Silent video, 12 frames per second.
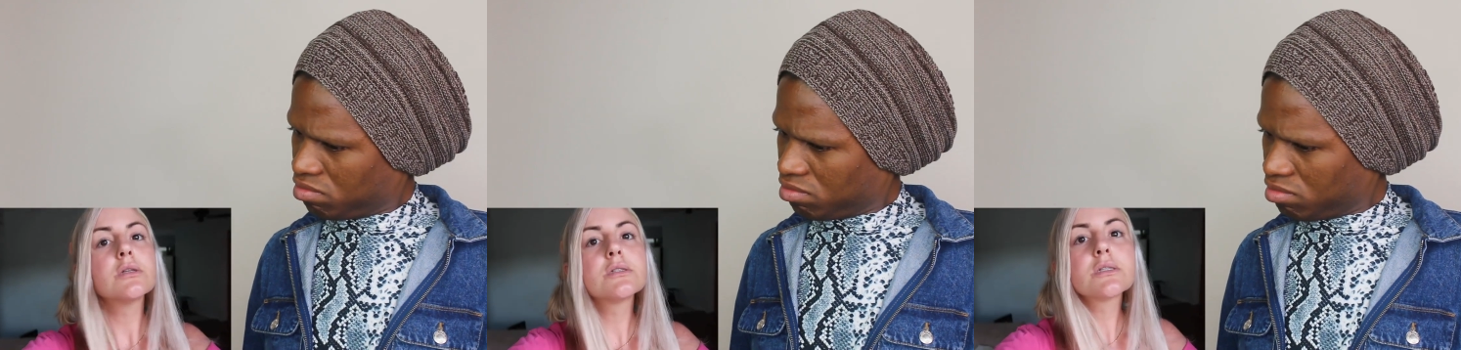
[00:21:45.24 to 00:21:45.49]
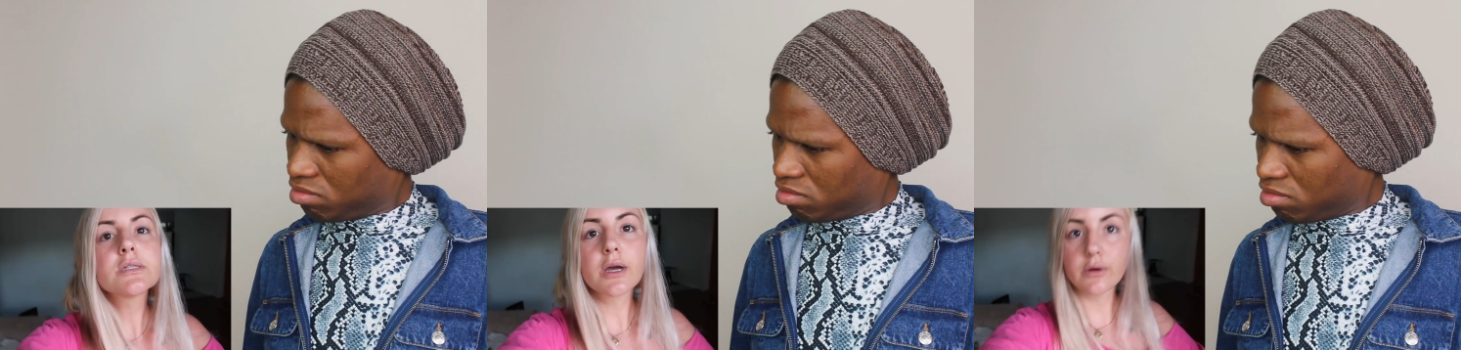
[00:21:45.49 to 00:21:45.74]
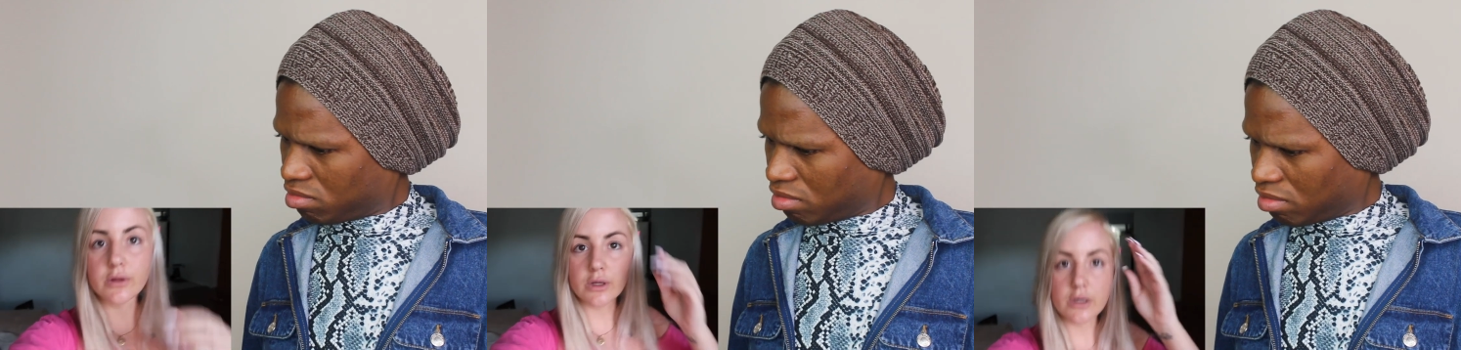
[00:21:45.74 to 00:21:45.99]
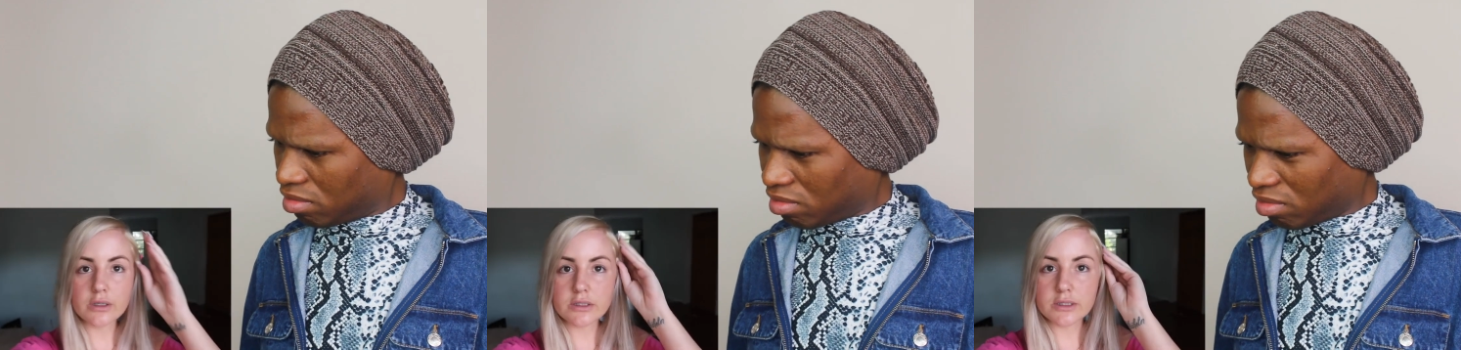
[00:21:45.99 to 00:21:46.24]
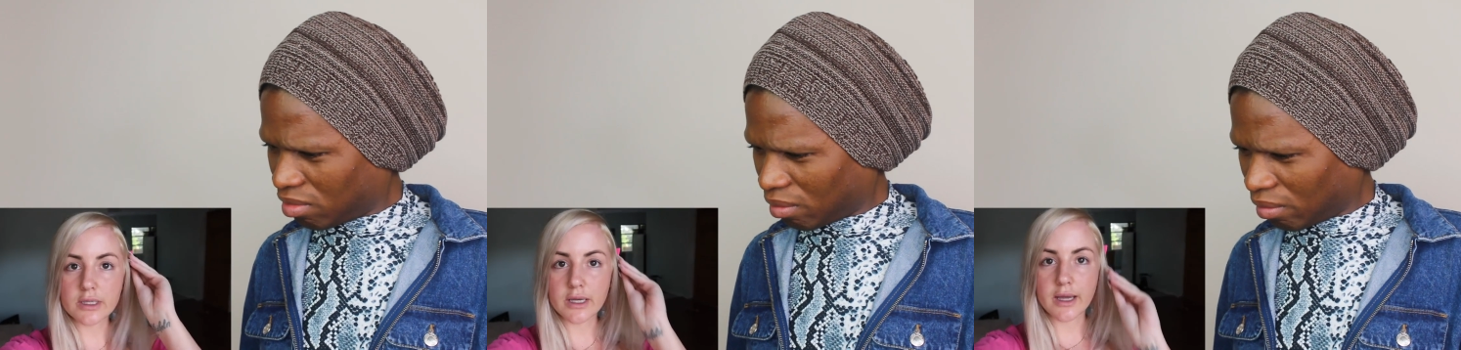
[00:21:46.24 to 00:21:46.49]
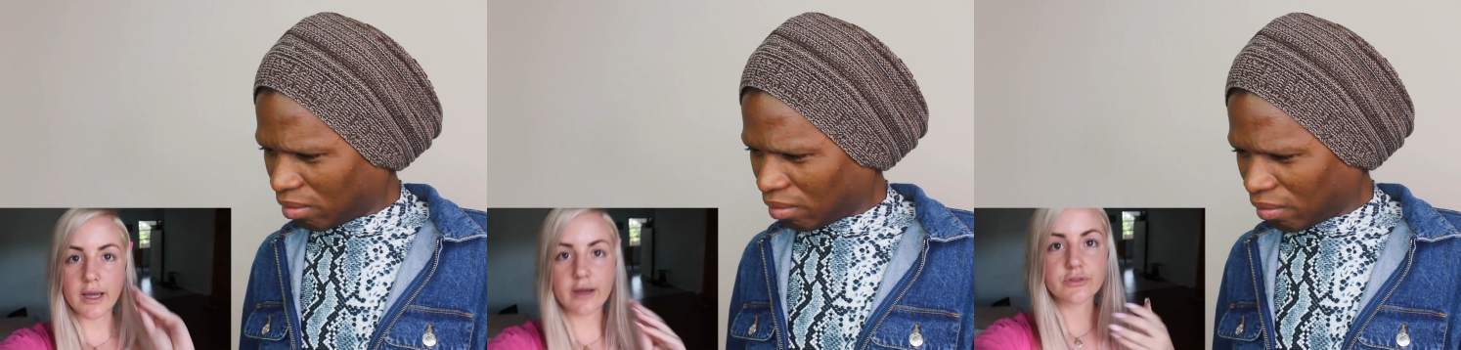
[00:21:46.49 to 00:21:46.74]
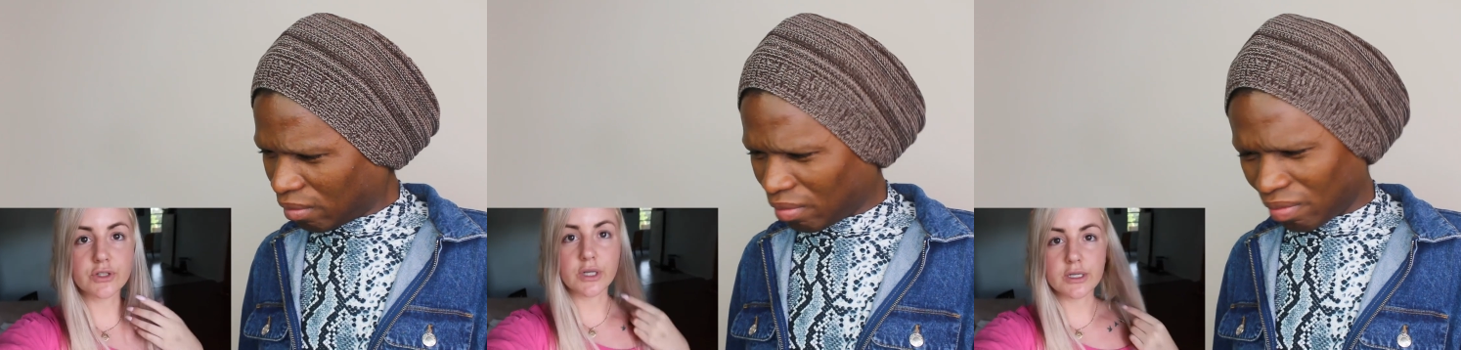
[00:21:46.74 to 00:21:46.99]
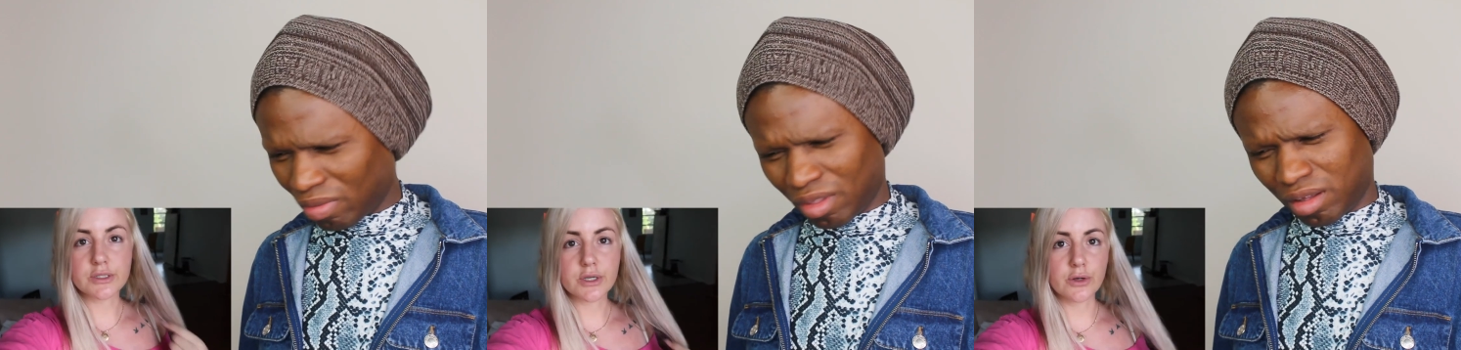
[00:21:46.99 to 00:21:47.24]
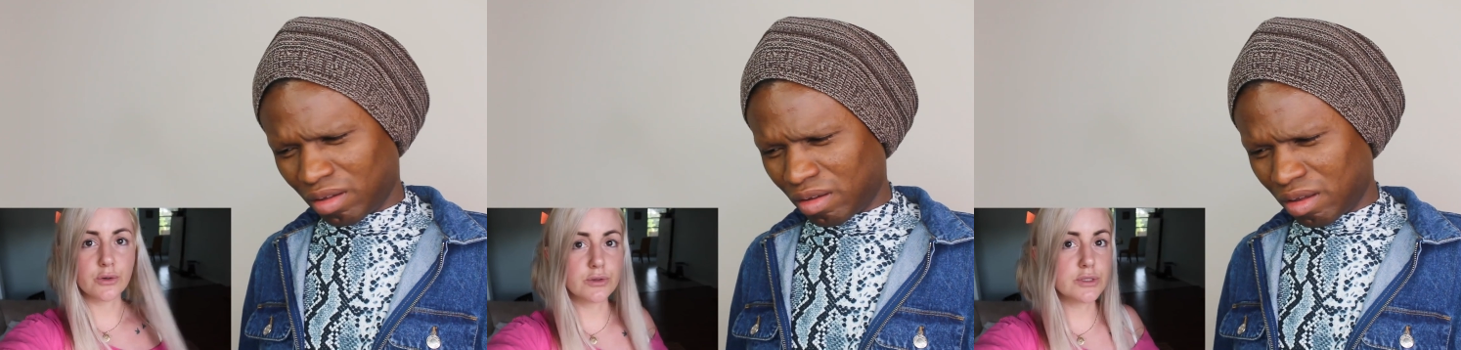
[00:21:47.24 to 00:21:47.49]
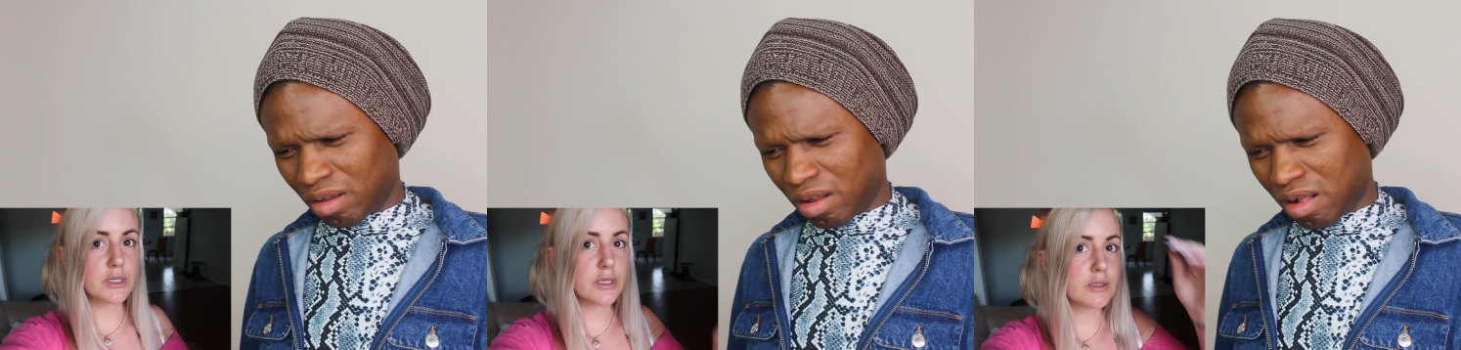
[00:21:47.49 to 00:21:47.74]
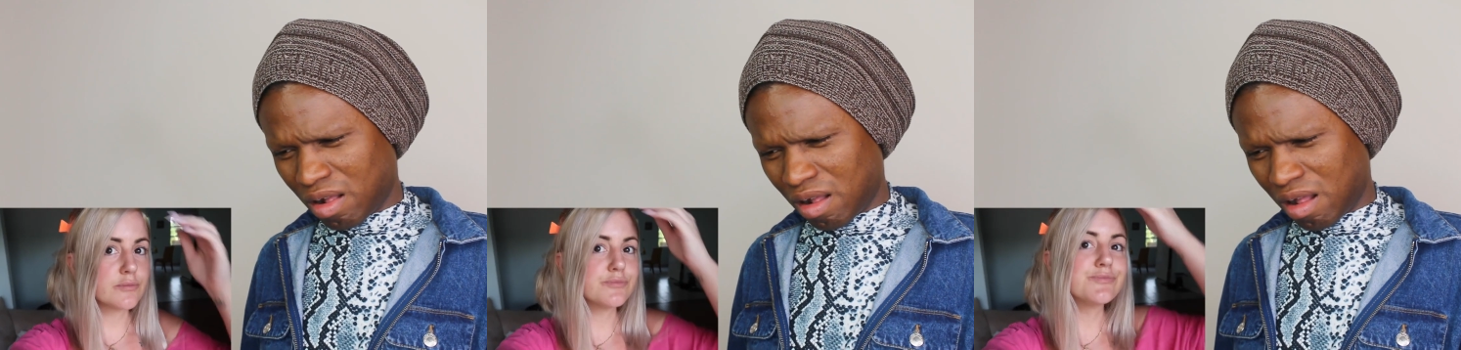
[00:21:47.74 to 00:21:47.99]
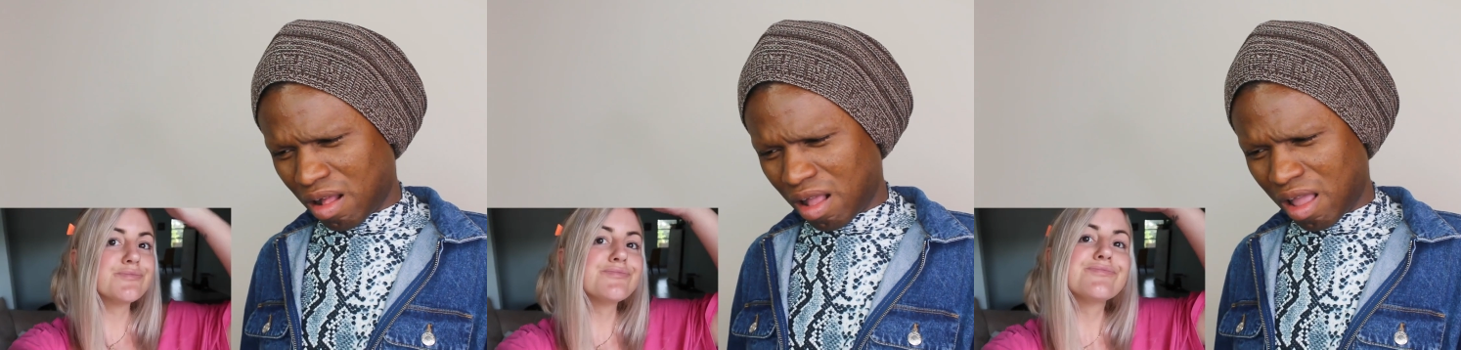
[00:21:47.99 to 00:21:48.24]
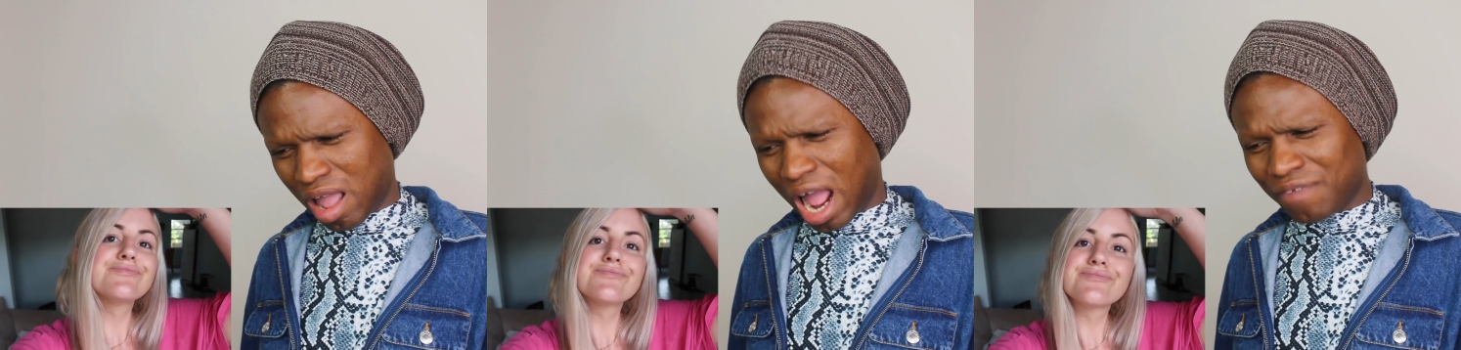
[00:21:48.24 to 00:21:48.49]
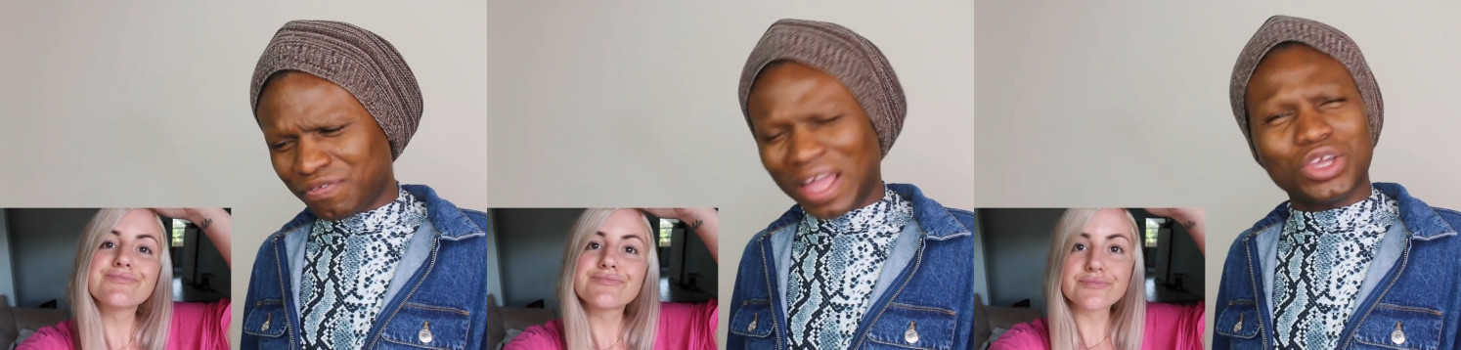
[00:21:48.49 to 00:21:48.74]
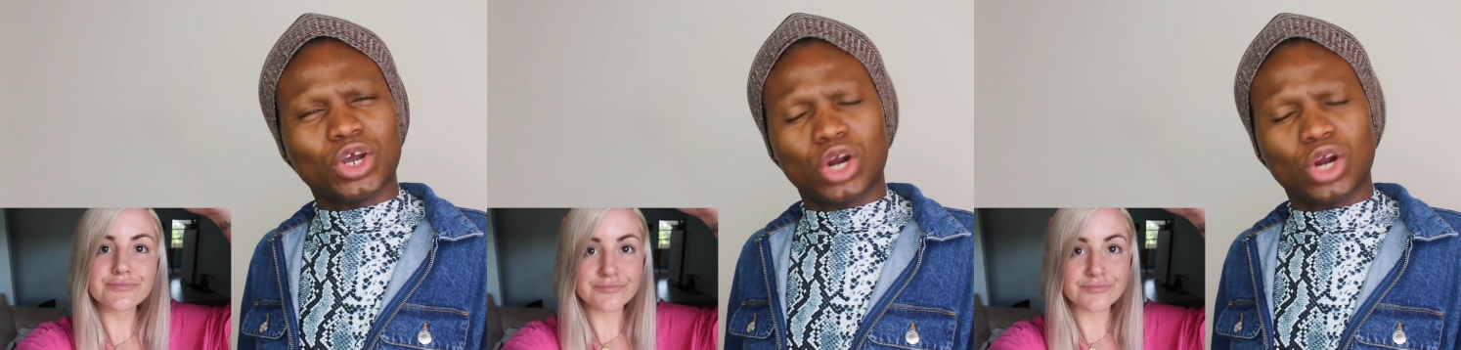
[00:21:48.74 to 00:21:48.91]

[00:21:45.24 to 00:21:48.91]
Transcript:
Speaker 1: this is how it looks after I toned it. After you